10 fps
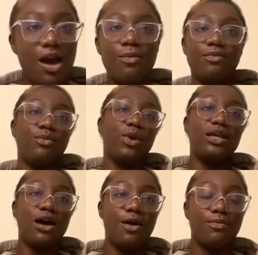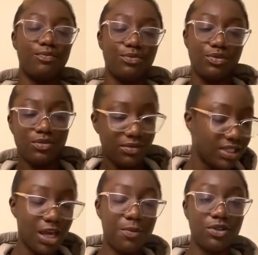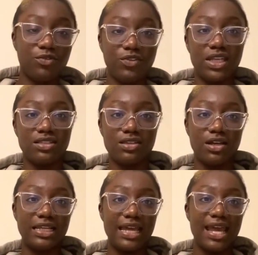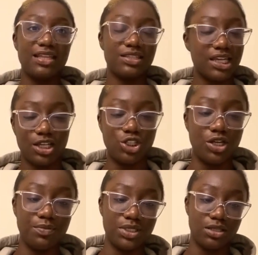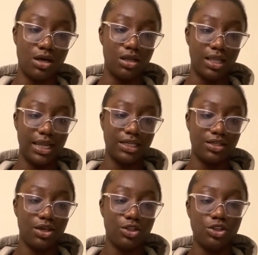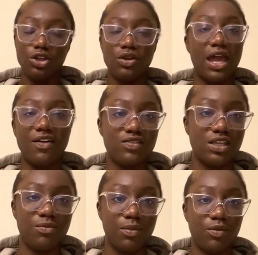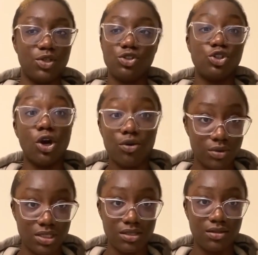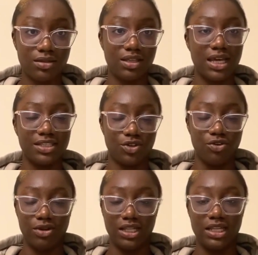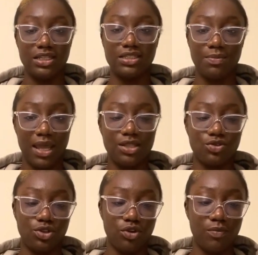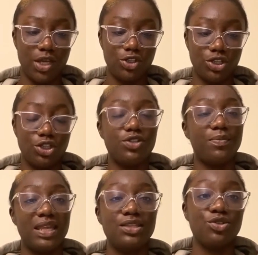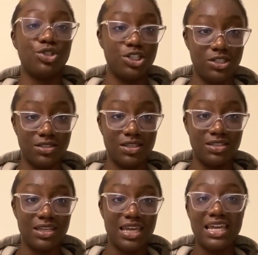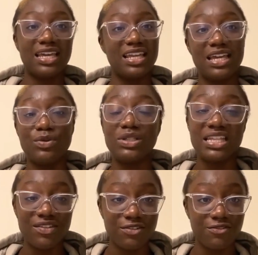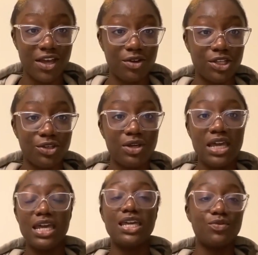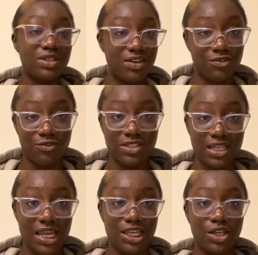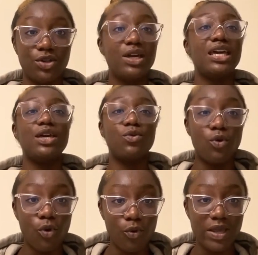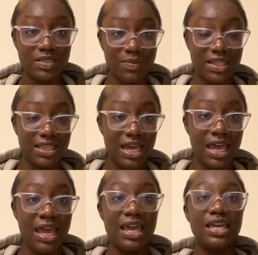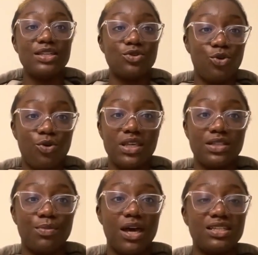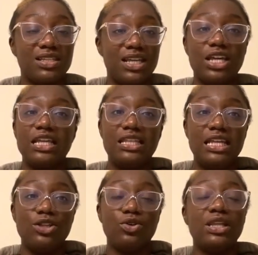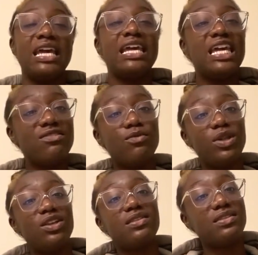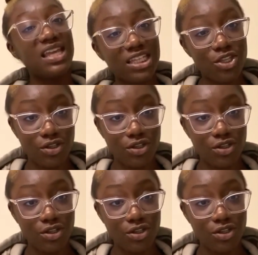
up, get up on your feet and start again. It's like a jump start. Like, you don't categorically depend on your emotion. You depend on Jesus. He will never fail you. He will never forsake you. He will always be there. He's always the person that you can lean on. Even when you think you